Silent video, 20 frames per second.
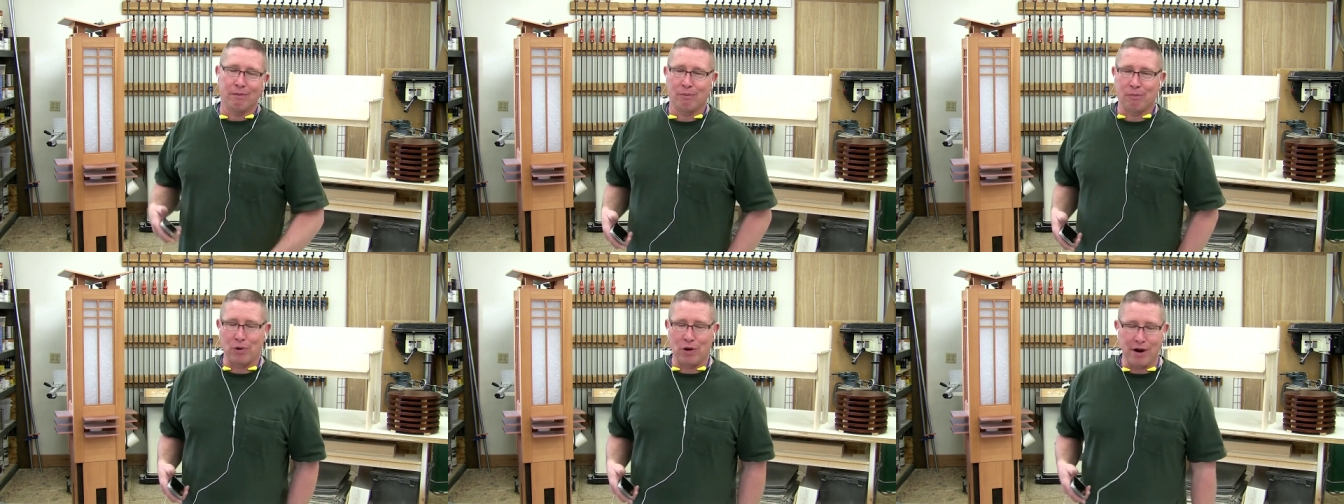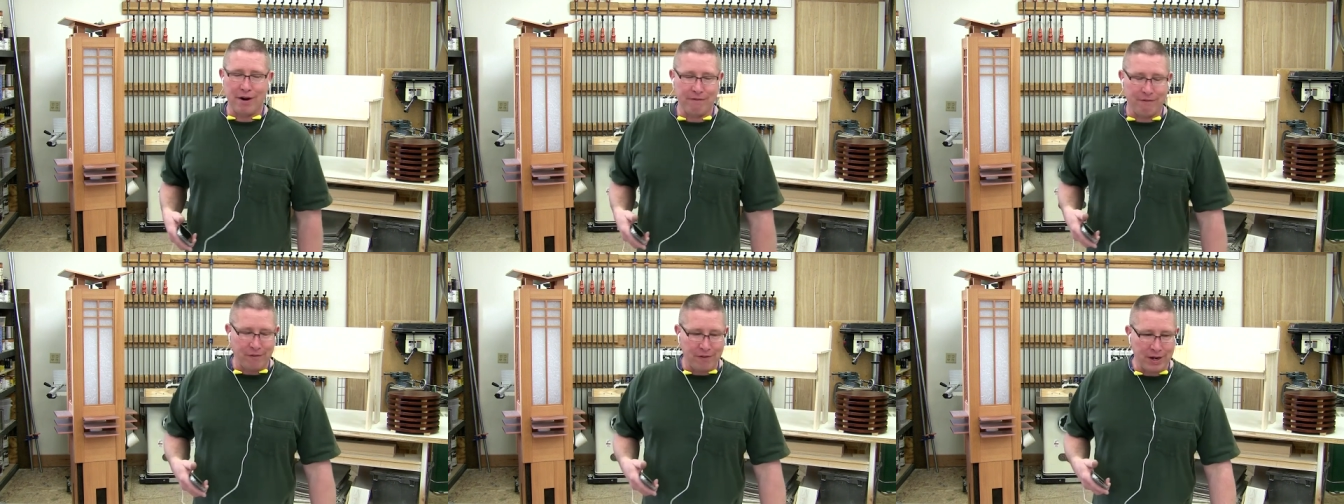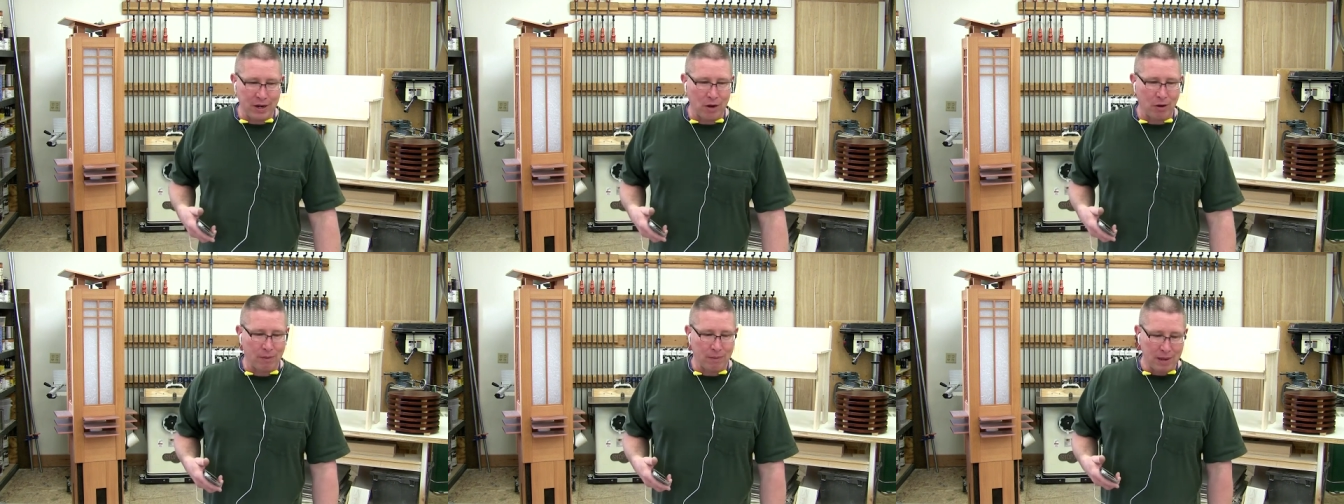prairie
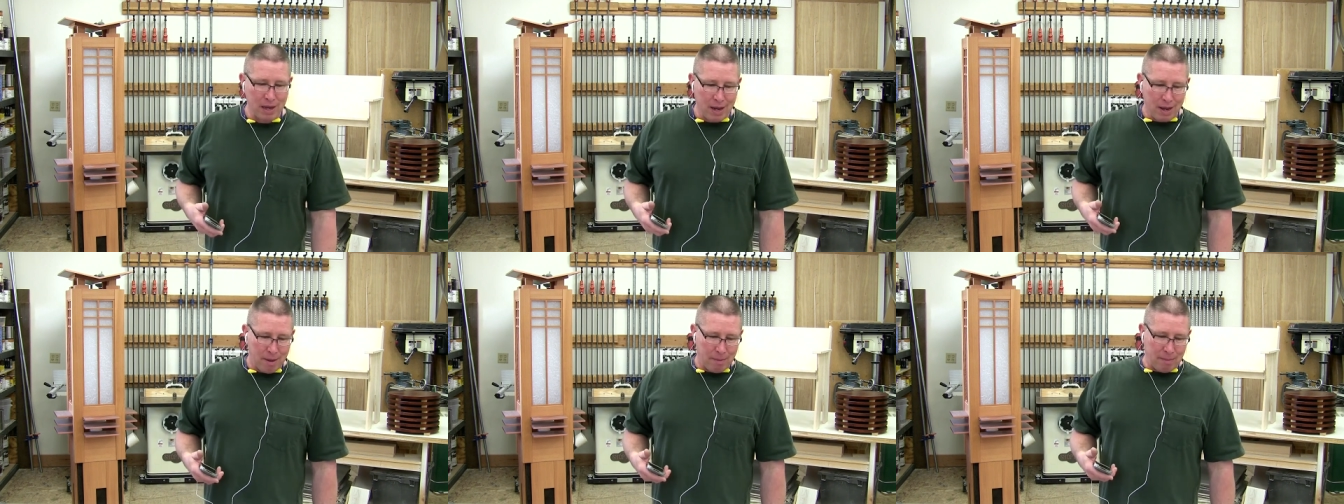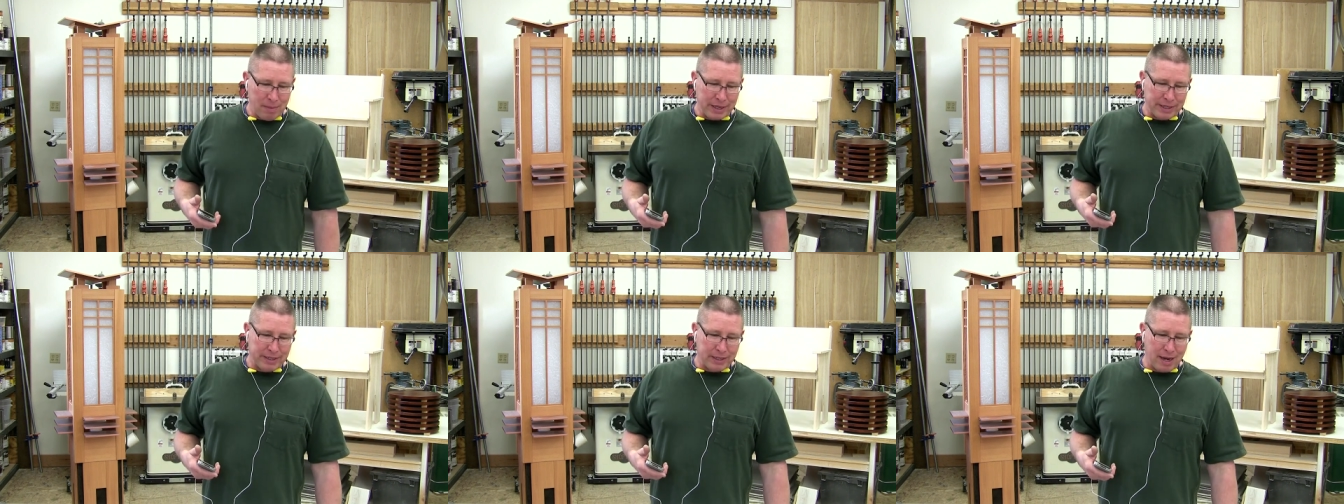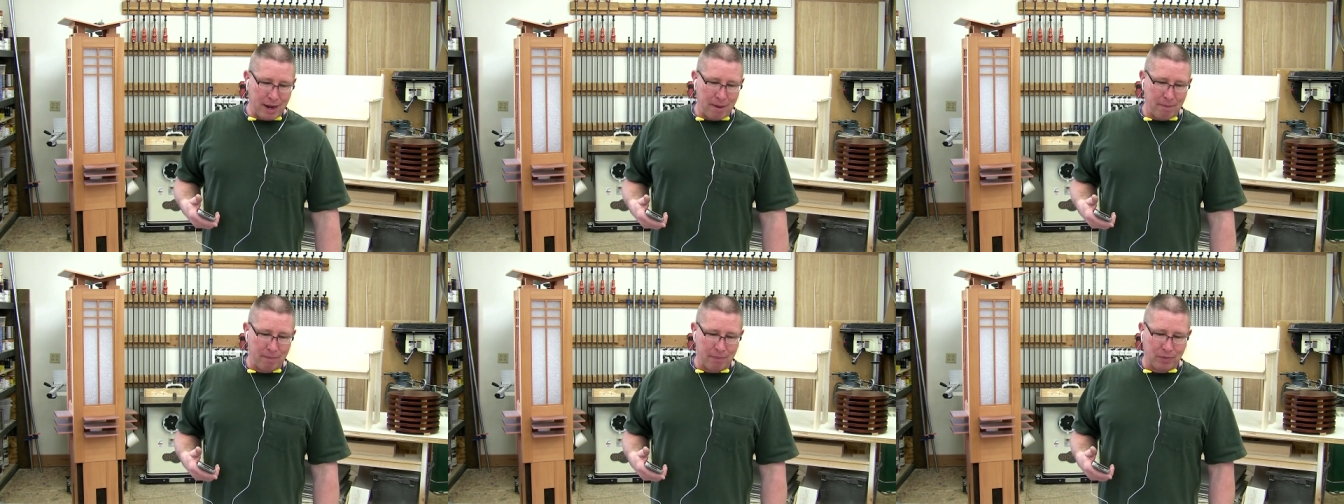feel. But
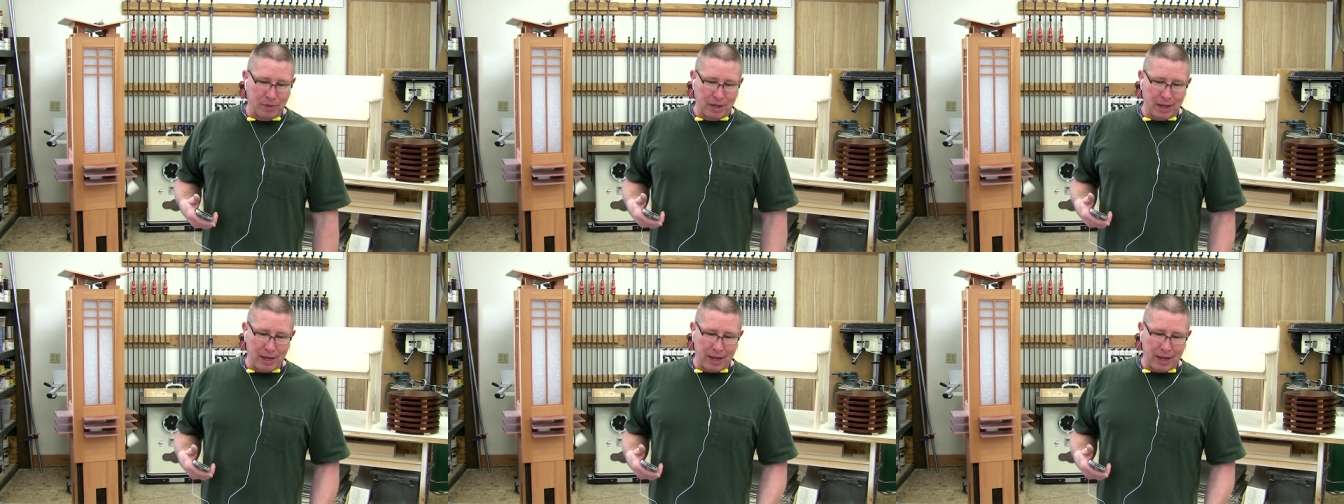um,